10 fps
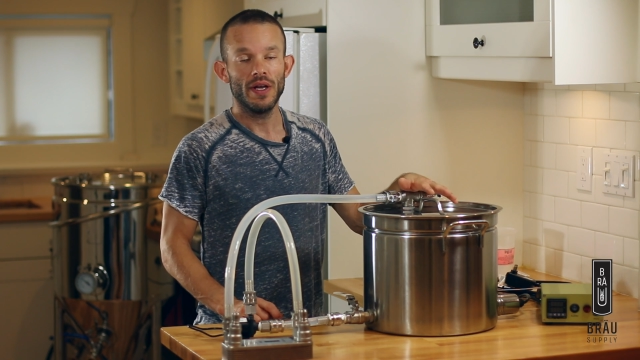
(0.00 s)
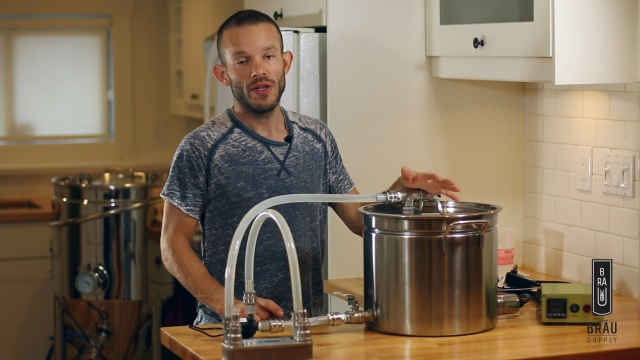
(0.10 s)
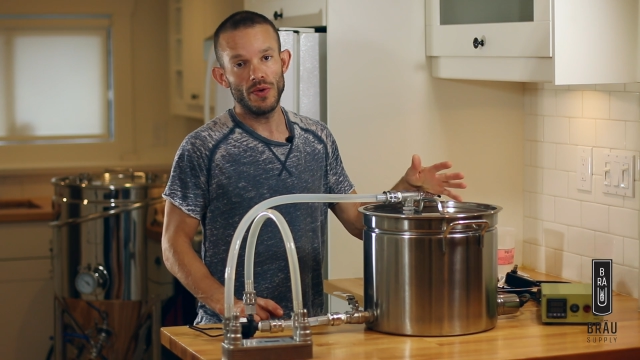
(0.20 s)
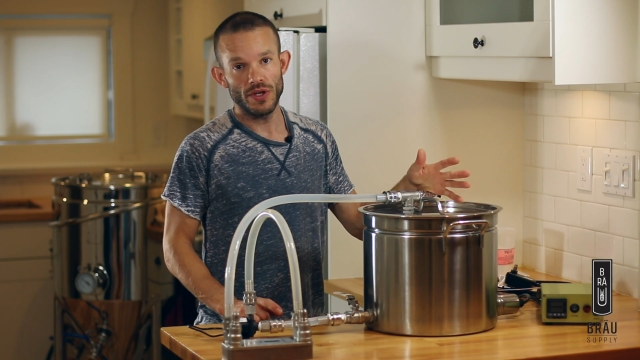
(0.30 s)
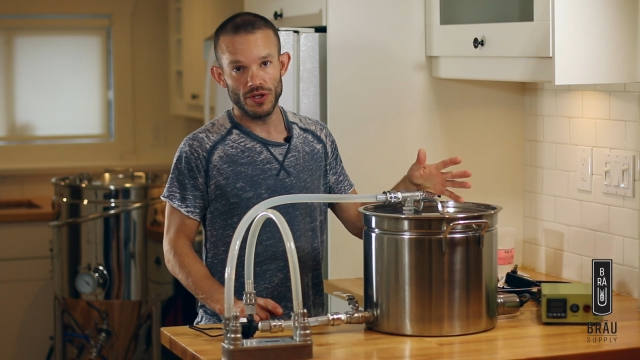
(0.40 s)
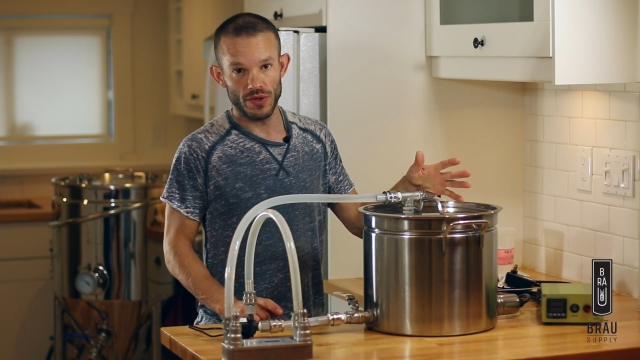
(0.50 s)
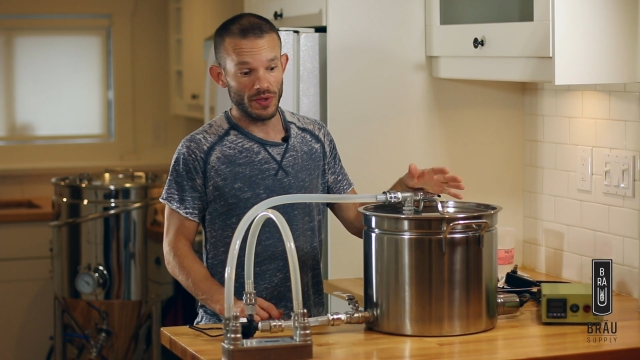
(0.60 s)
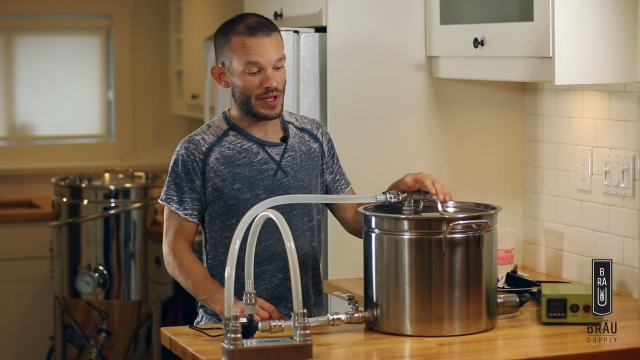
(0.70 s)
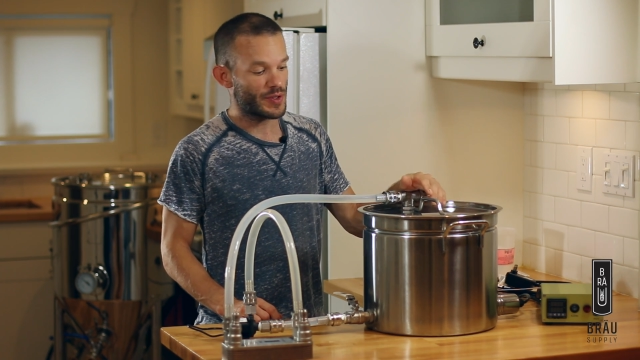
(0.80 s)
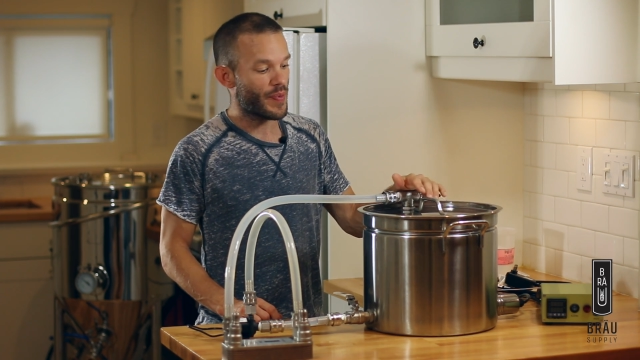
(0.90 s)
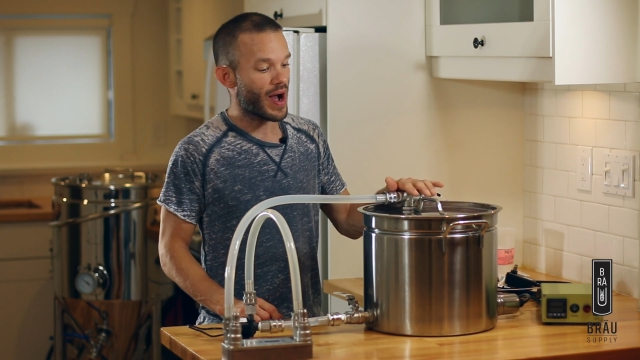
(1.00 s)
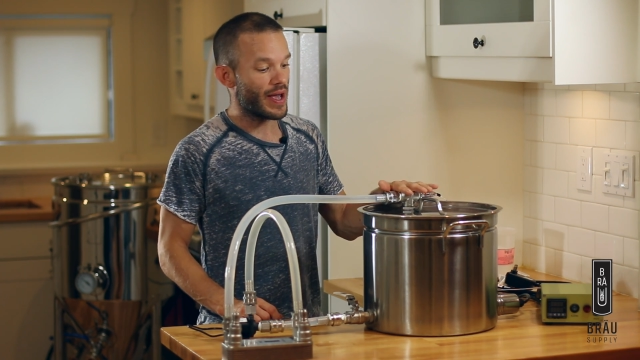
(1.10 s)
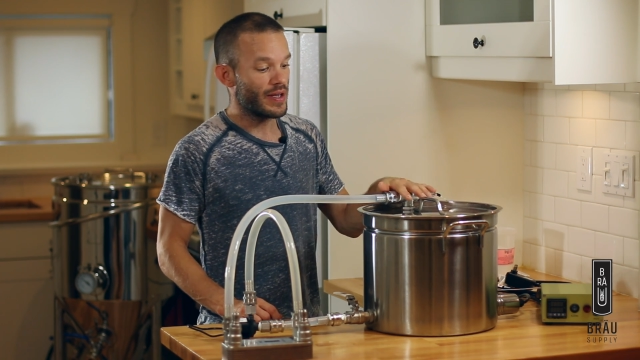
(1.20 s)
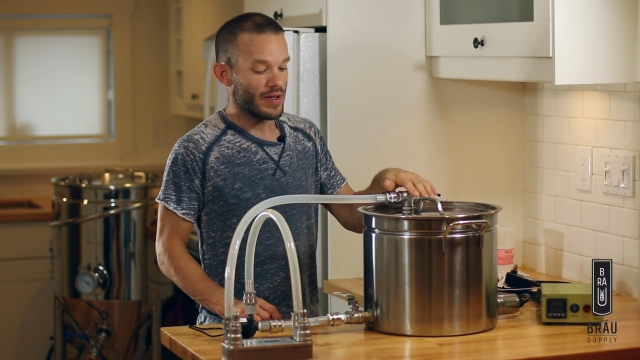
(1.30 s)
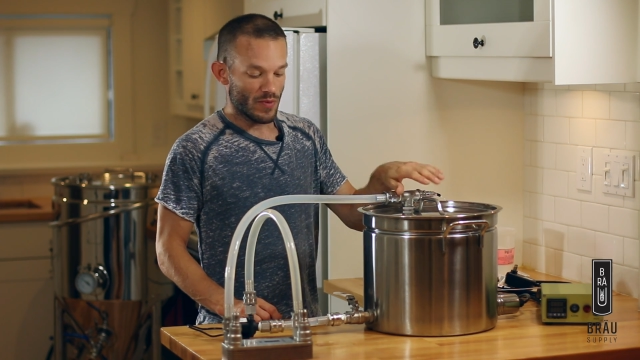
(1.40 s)
You can do this
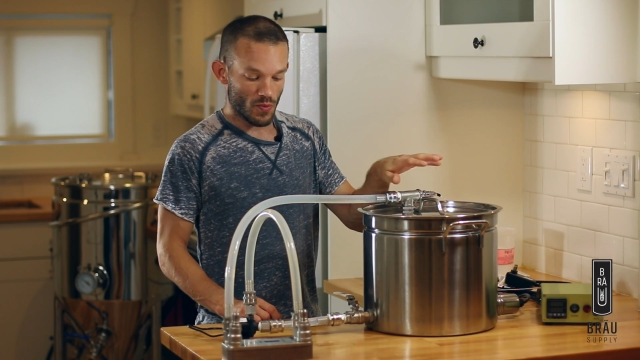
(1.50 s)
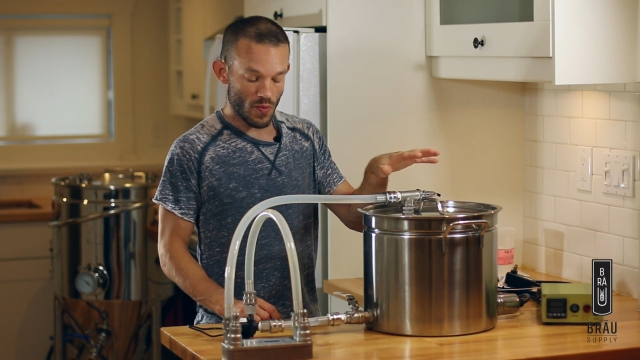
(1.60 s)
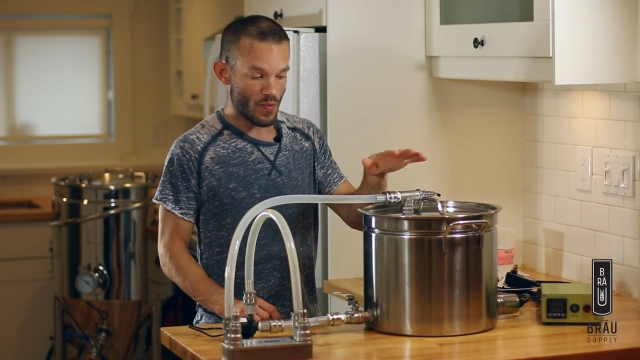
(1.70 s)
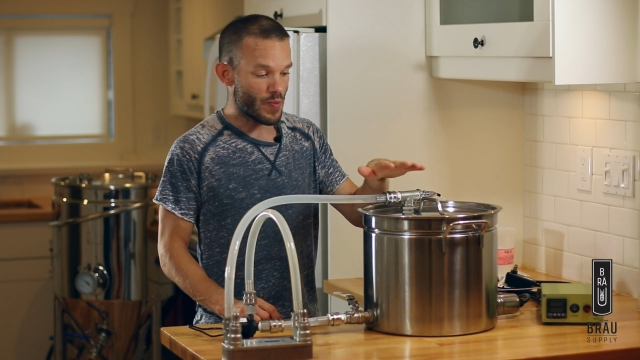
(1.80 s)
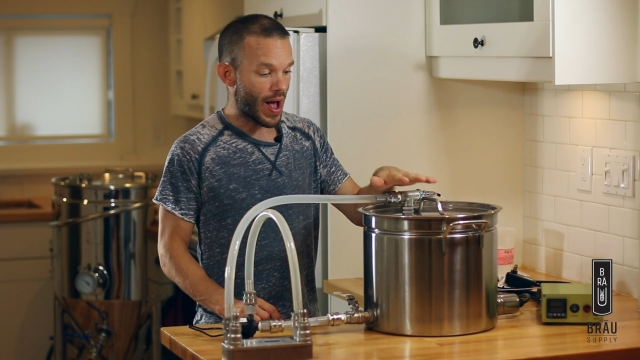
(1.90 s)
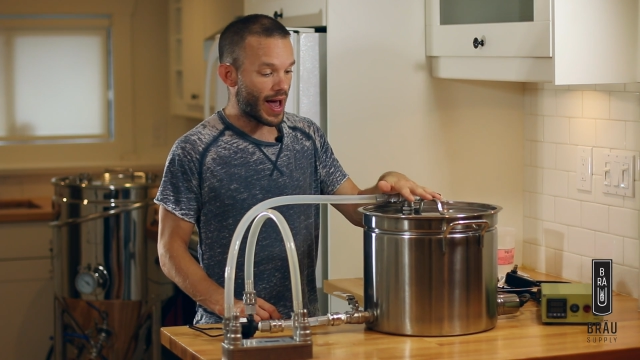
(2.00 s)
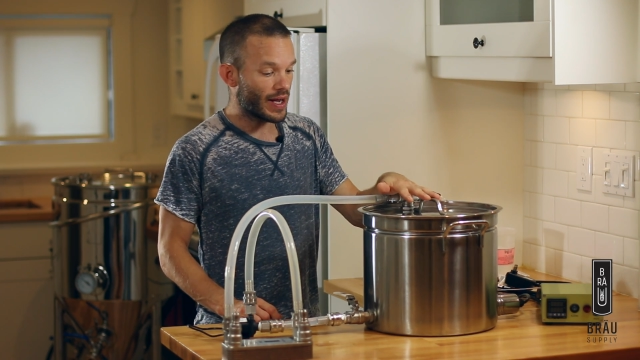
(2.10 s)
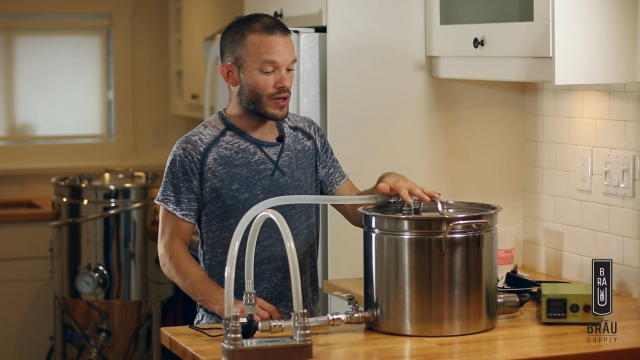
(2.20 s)
by adding